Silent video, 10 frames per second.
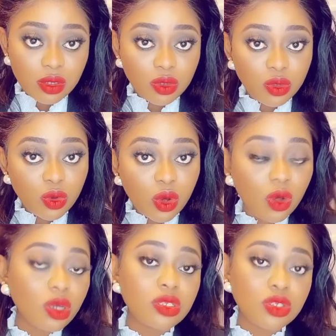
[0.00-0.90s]
your
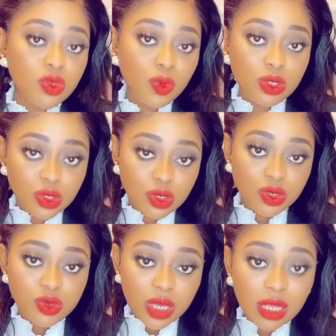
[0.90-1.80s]
course you want to
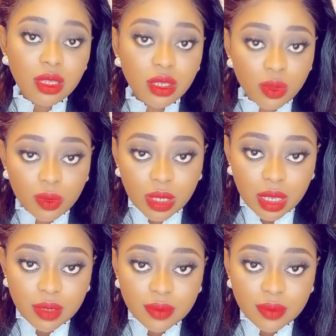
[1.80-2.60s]
do in the UK.